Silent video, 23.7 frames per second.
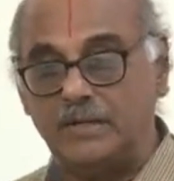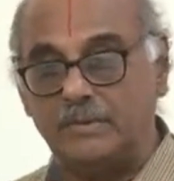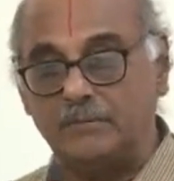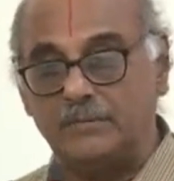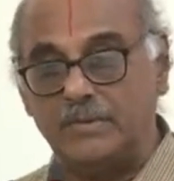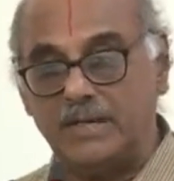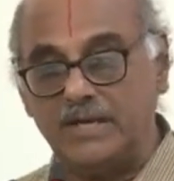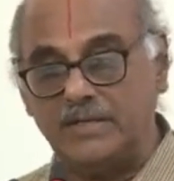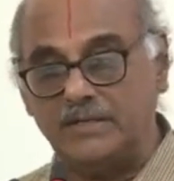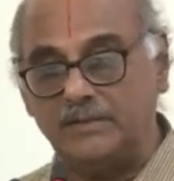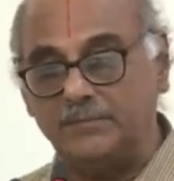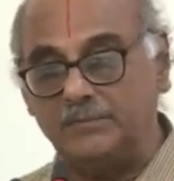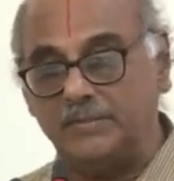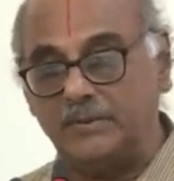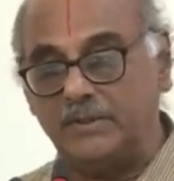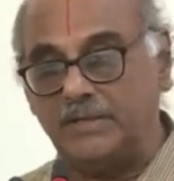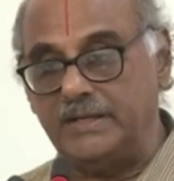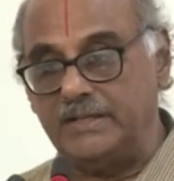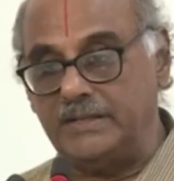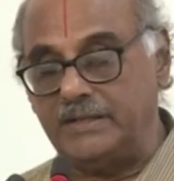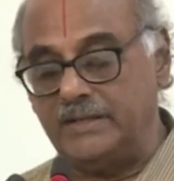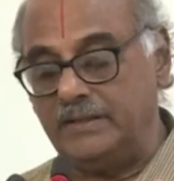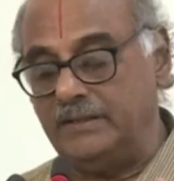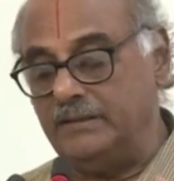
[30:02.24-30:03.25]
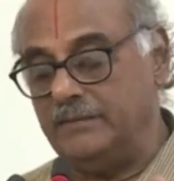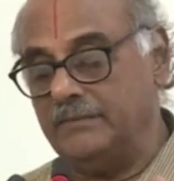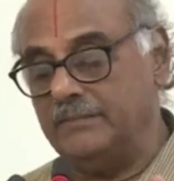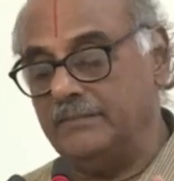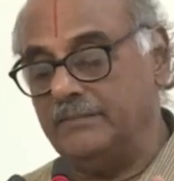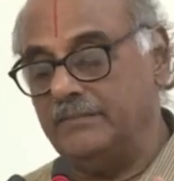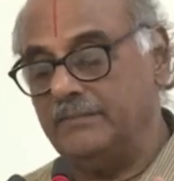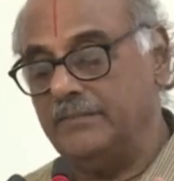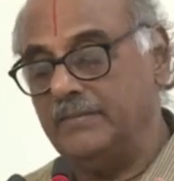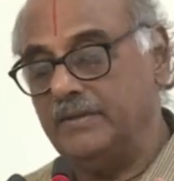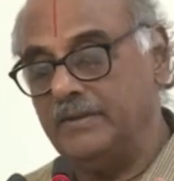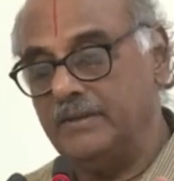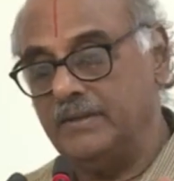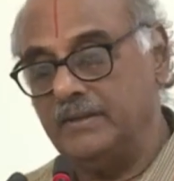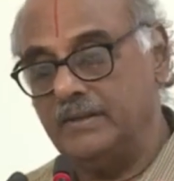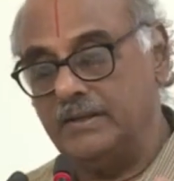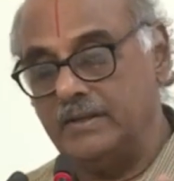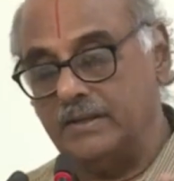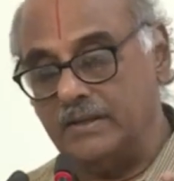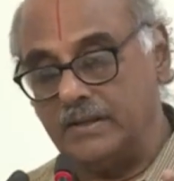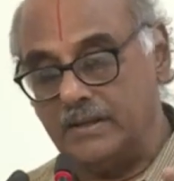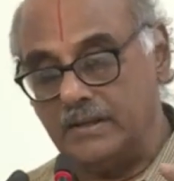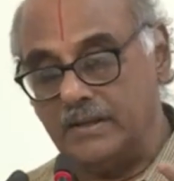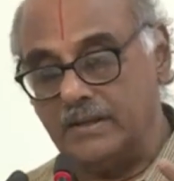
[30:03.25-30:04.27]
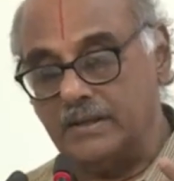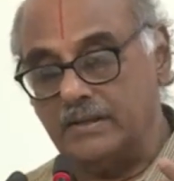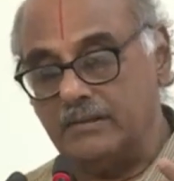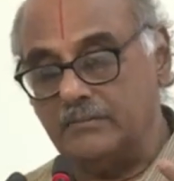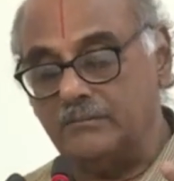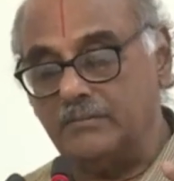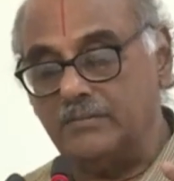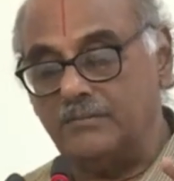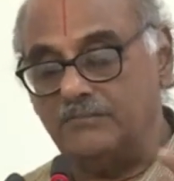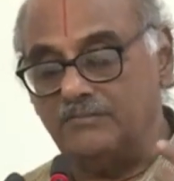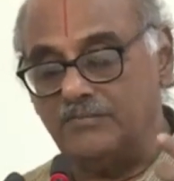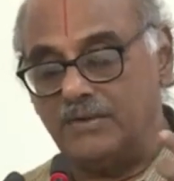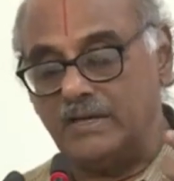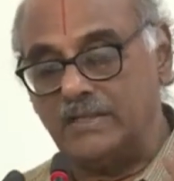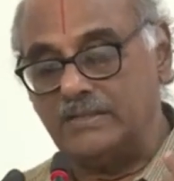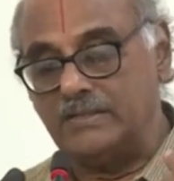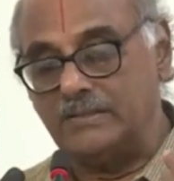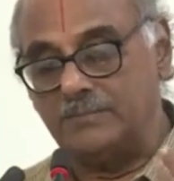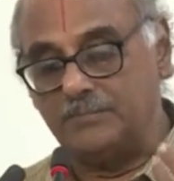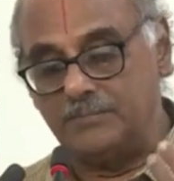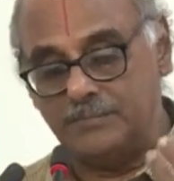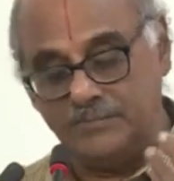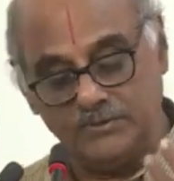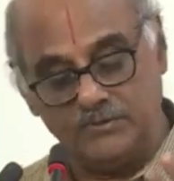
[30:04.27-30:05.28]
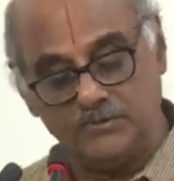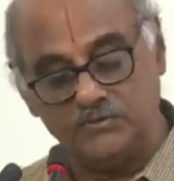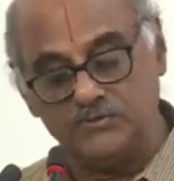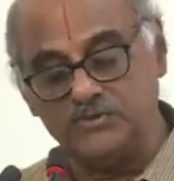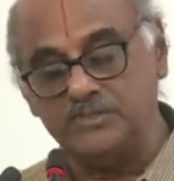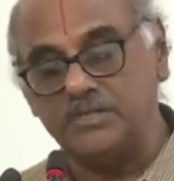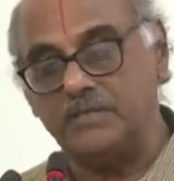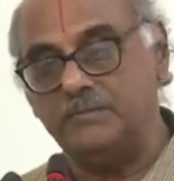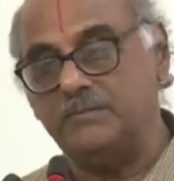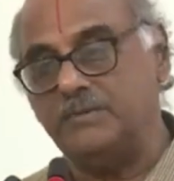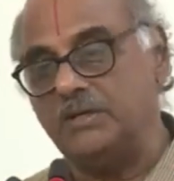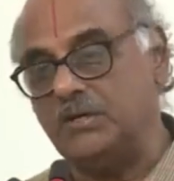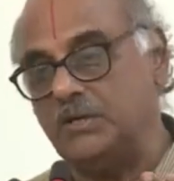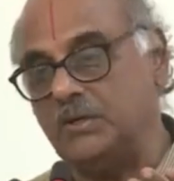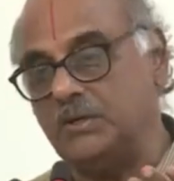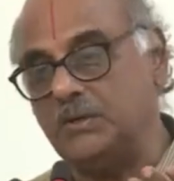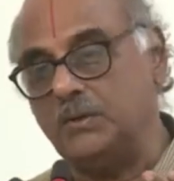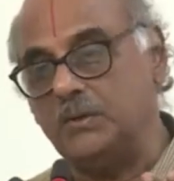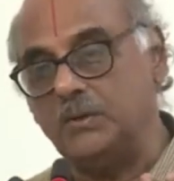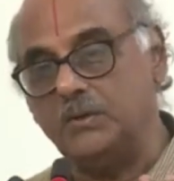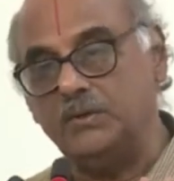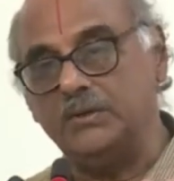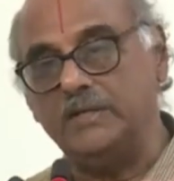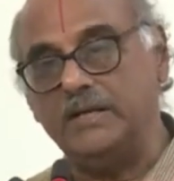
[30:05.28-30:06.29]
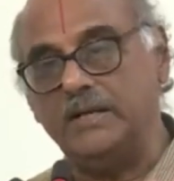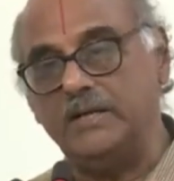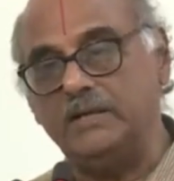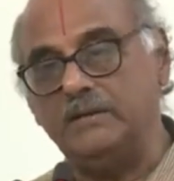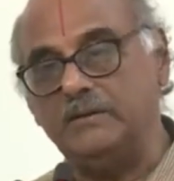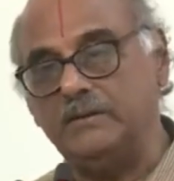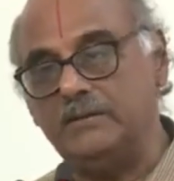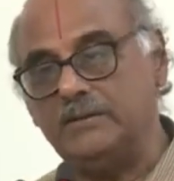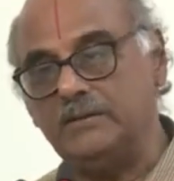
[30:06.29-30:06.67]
manipulating, but the user may not know that,